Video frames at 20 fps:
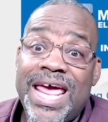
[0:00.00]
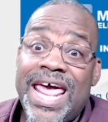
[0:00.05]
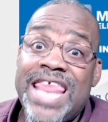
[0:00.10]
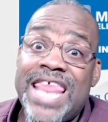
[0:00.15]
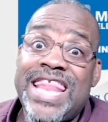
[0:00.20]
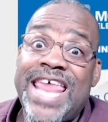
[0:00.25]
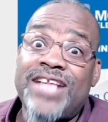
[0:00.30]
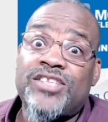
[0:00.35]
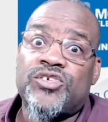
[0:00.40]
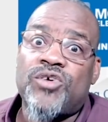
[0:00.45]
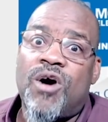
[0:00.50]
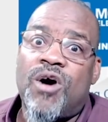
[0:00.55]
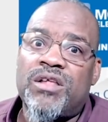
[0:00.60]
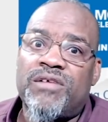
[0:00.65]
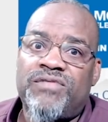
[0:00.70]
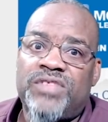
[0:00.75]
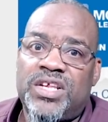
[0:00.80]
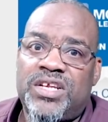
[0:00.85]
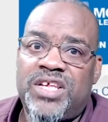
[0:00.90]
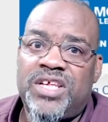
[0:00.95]
And that's all
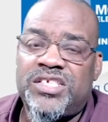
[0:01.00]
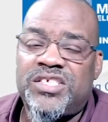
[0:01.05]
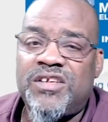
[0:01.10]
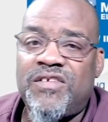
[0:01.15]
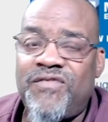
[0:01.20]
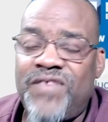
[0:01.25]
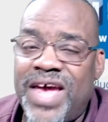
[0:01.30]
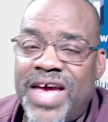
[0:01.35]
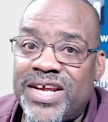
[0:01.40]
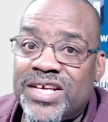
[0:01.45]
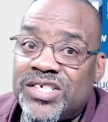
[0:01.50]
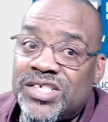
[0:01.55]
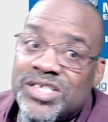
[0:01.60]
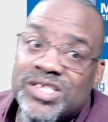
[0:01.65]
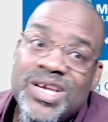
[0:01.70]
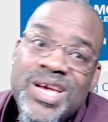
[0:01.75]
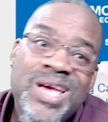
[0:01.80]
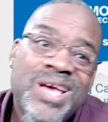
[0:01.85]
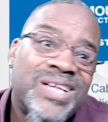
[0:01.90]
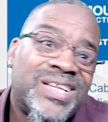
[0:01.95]
of the
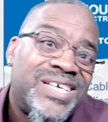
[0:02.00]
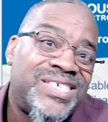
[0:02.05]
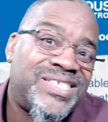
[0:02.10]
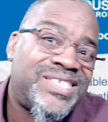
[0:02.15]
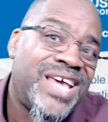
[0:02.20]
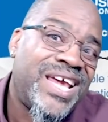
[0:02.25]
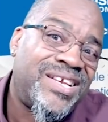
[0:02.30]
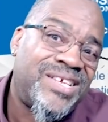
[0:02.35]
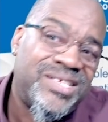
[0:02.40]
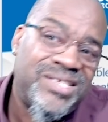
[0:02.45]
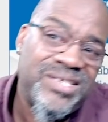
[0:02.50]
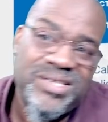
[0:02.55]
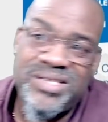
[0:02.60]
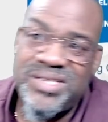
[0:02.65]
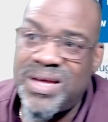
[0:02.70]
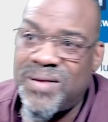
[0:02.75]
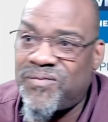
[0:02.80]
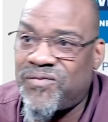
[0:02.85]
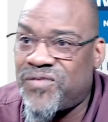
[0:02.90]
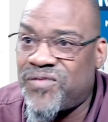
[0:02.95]
disadvantages. Let's take this a
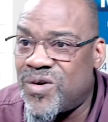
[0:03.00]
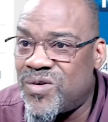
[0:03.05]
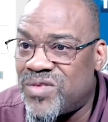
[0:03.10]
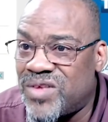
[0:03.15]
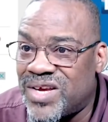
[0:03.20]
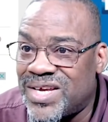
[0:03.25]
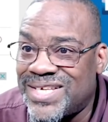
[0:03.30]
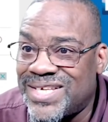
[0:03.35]
step further.